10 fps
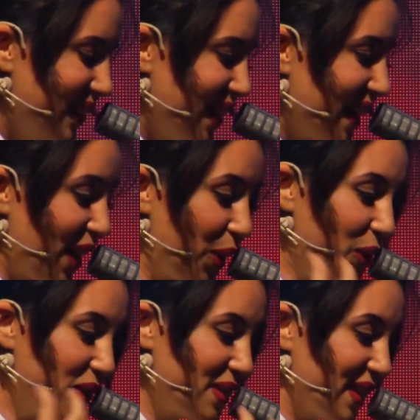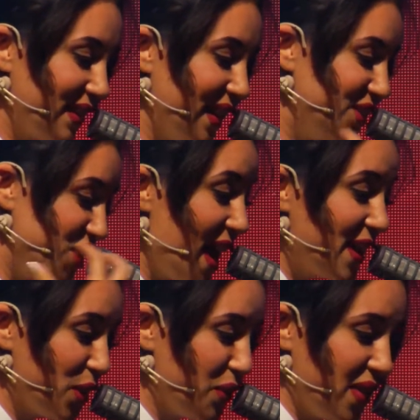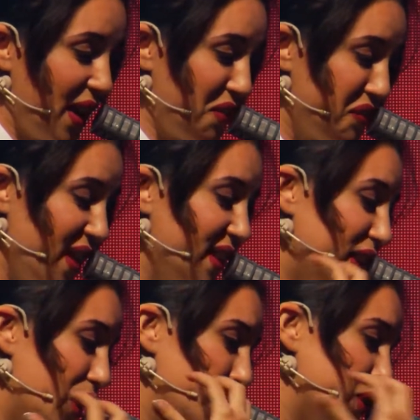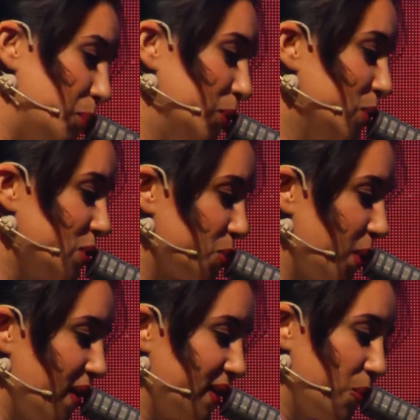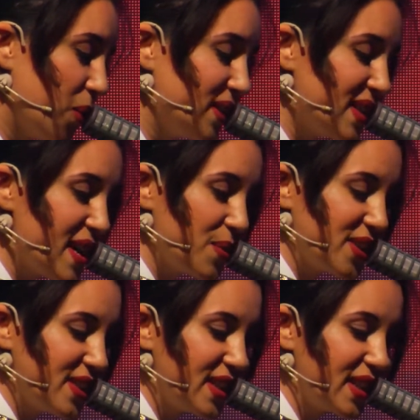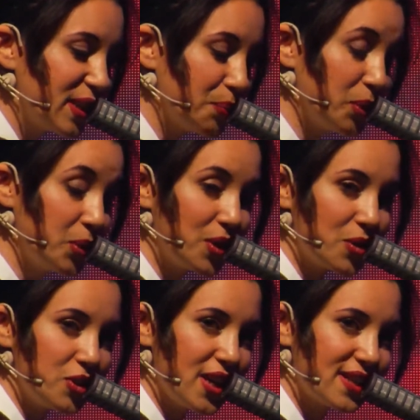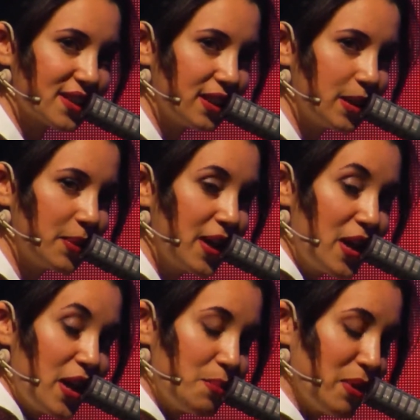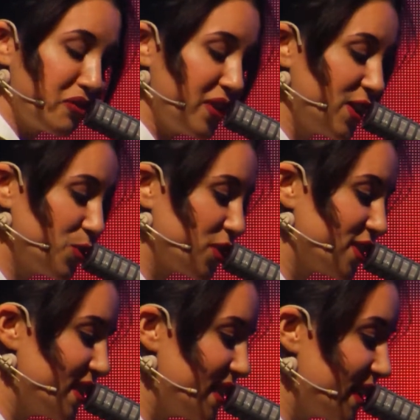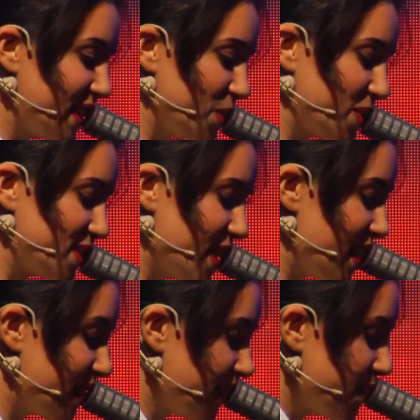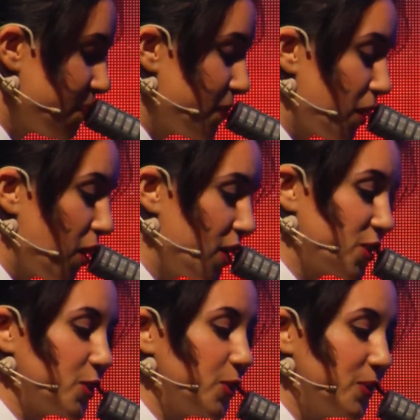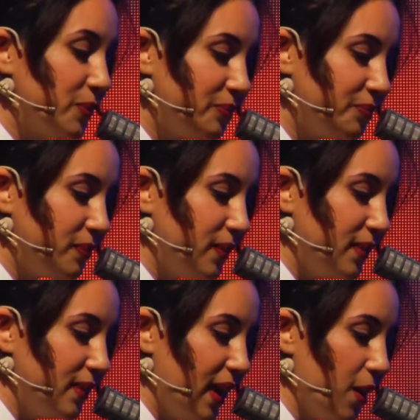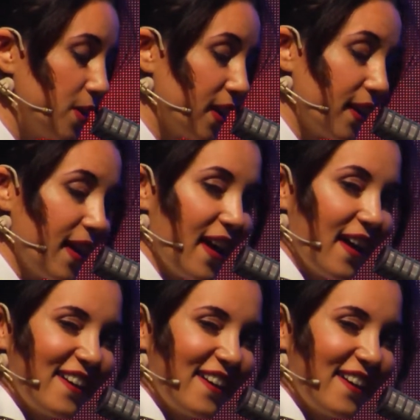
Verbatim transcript: And I learned jazz over there and fell in love with the blues as well. And one day I was sitting in the Blue Note Jazz Club, and my friends were sitting and they were saying, "Karsu," I was like, yeah.